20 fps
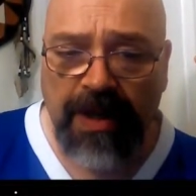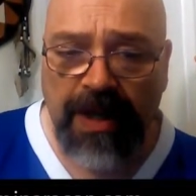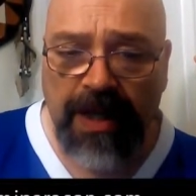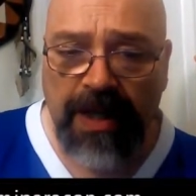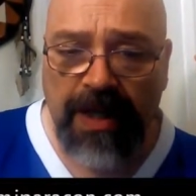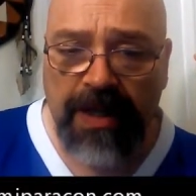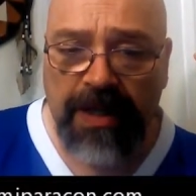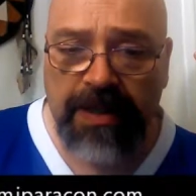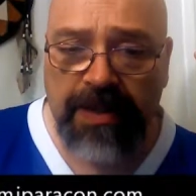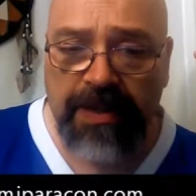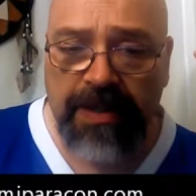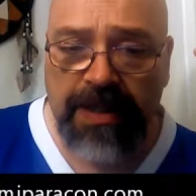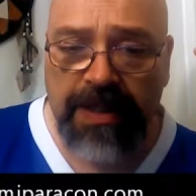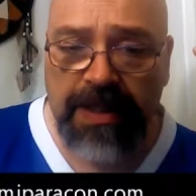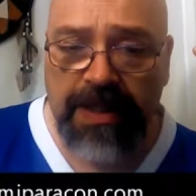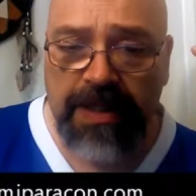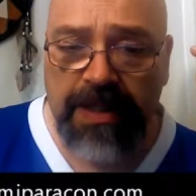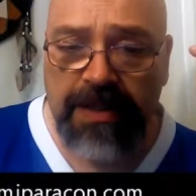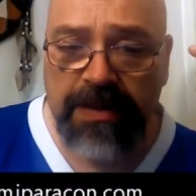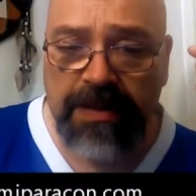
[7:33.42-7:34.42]

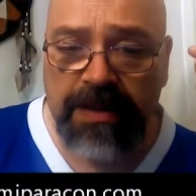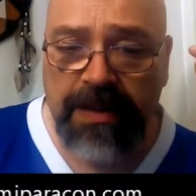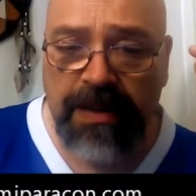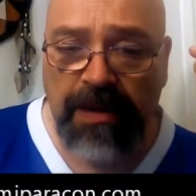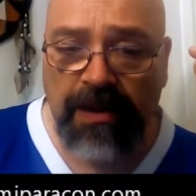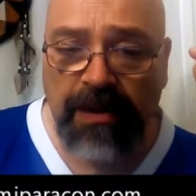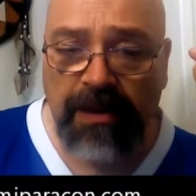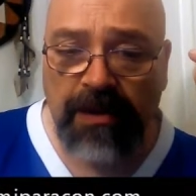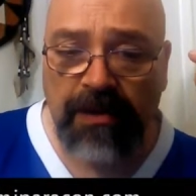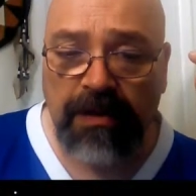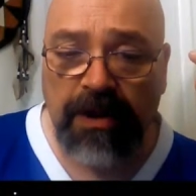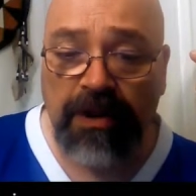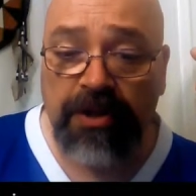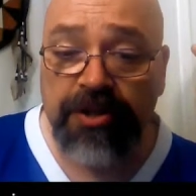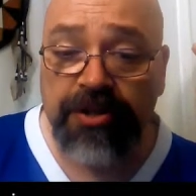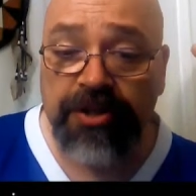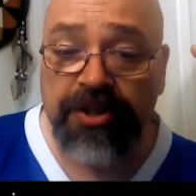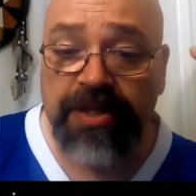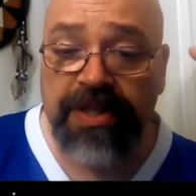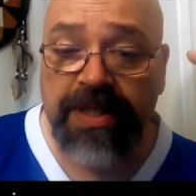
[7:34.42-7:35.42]
The
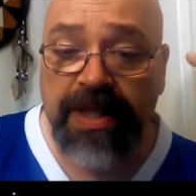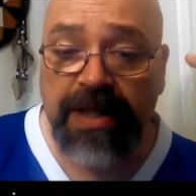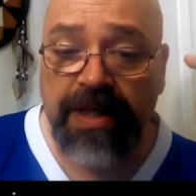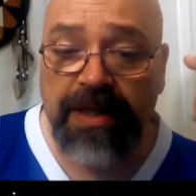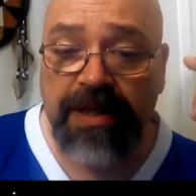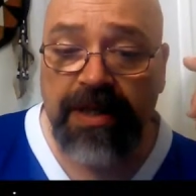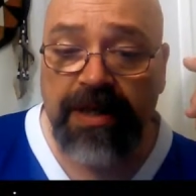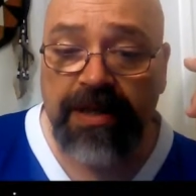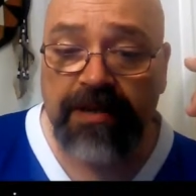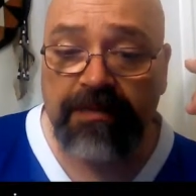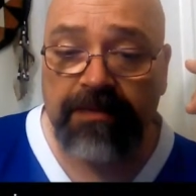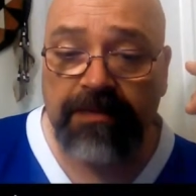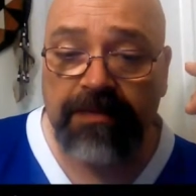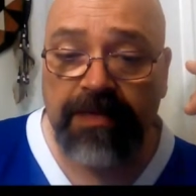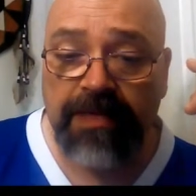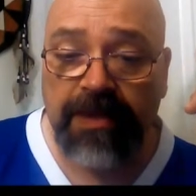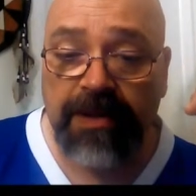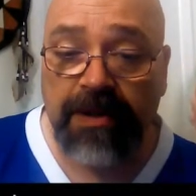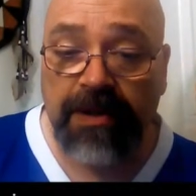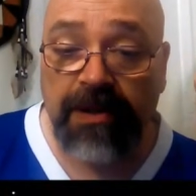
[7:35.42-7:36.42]
largest
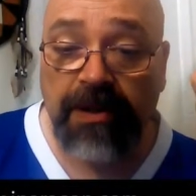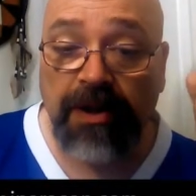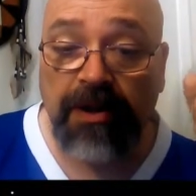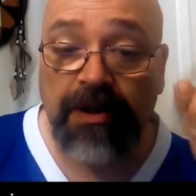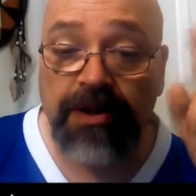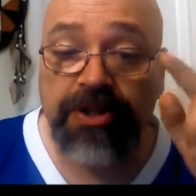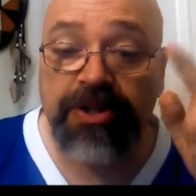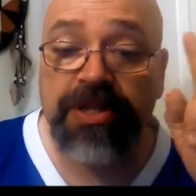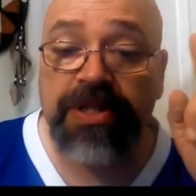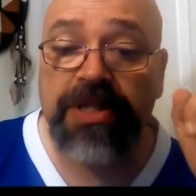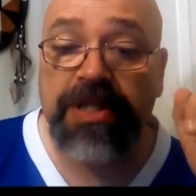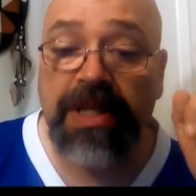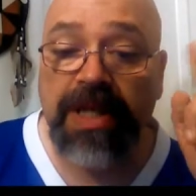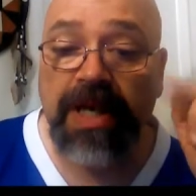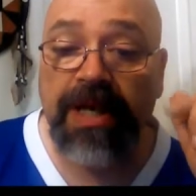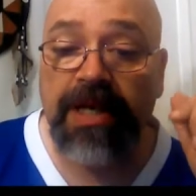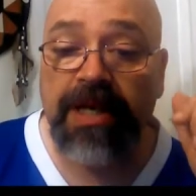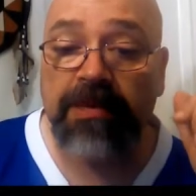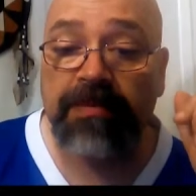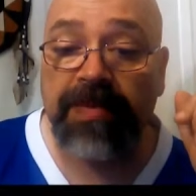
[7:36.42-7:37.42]

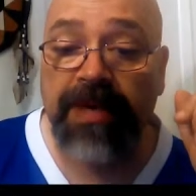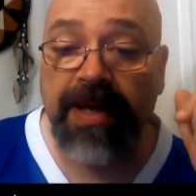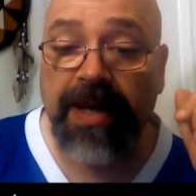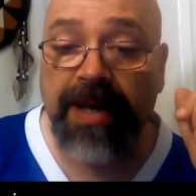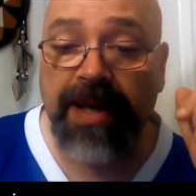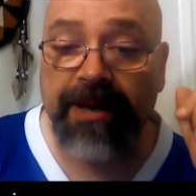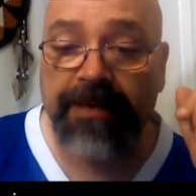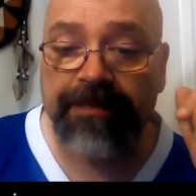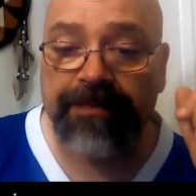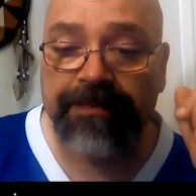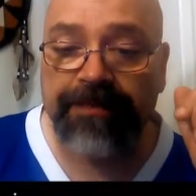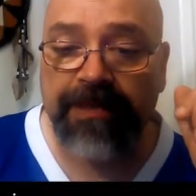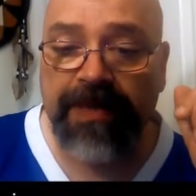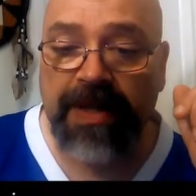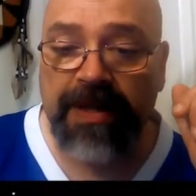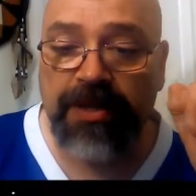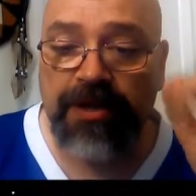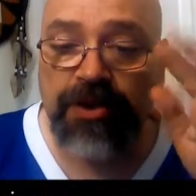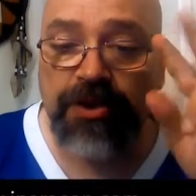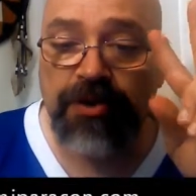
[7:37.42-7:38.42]
lineup yet.
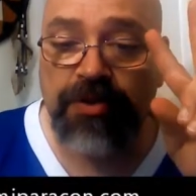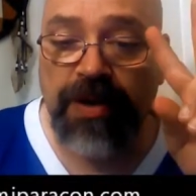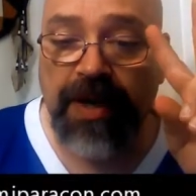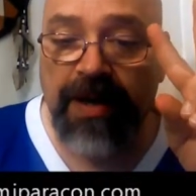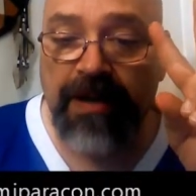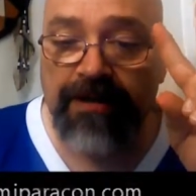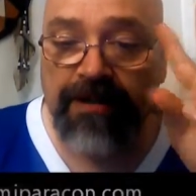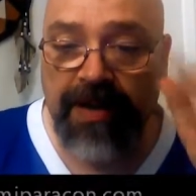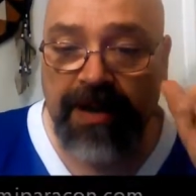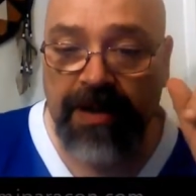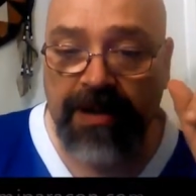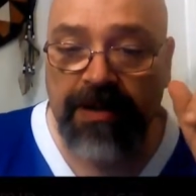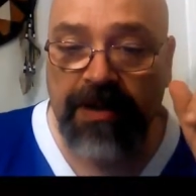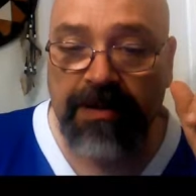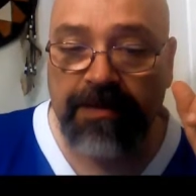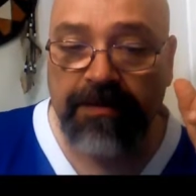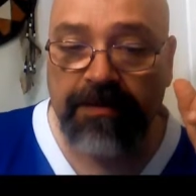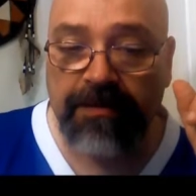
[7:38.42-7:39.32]
It's a 2-day event.